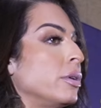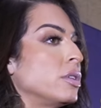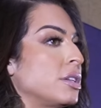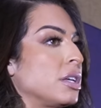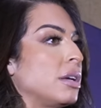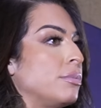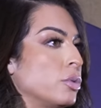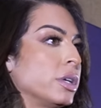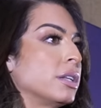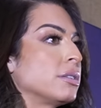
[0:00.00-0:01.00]
need to keep
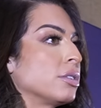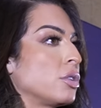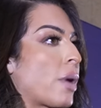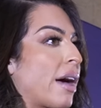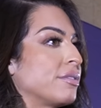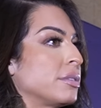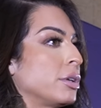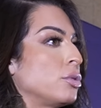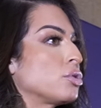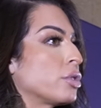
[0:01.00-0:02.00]
doing it until you have
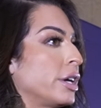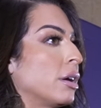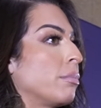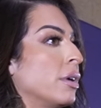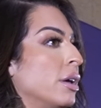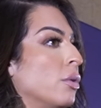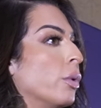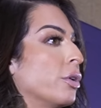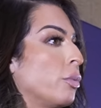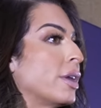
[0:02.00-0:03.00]
somebody who's trained up
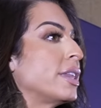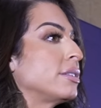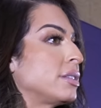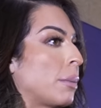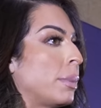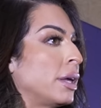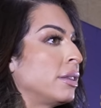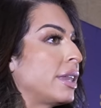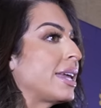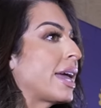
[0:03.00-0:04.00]
where when they step in,
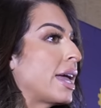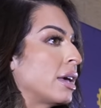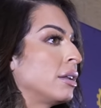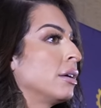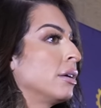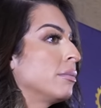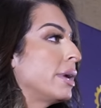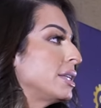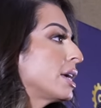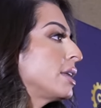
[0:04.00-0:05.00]
they can
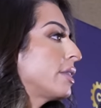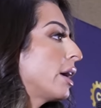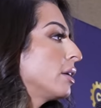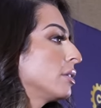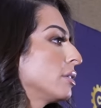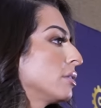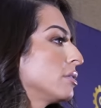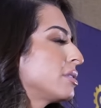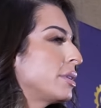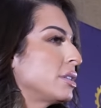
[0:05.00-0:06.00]
maintain that.
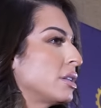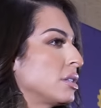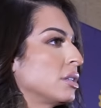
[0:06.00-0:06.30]
Does that make sense?